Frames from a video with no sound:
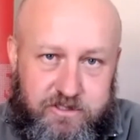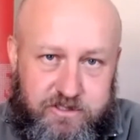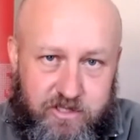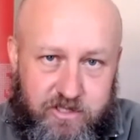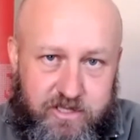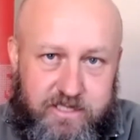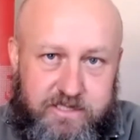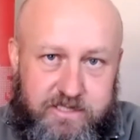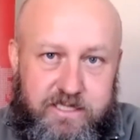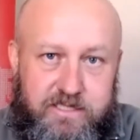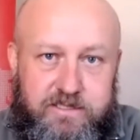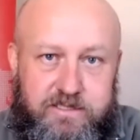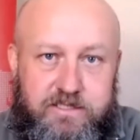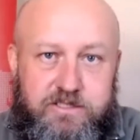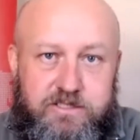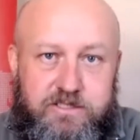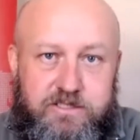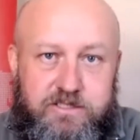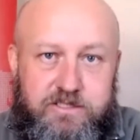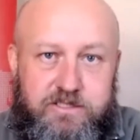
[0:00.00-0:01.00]
So this
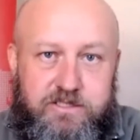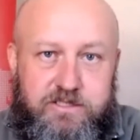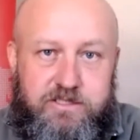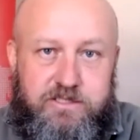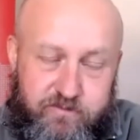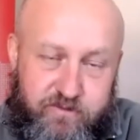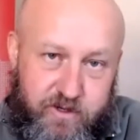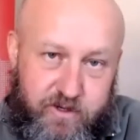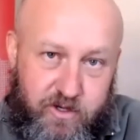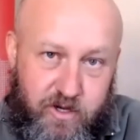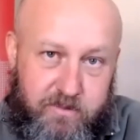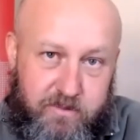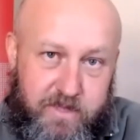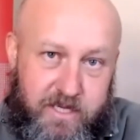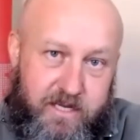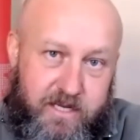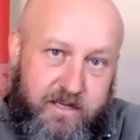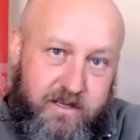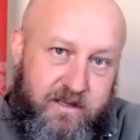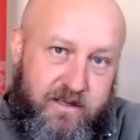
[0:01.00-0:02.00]
isn't a new
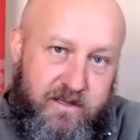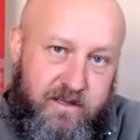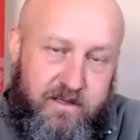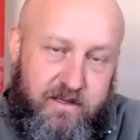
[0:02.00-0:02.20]
phenomena.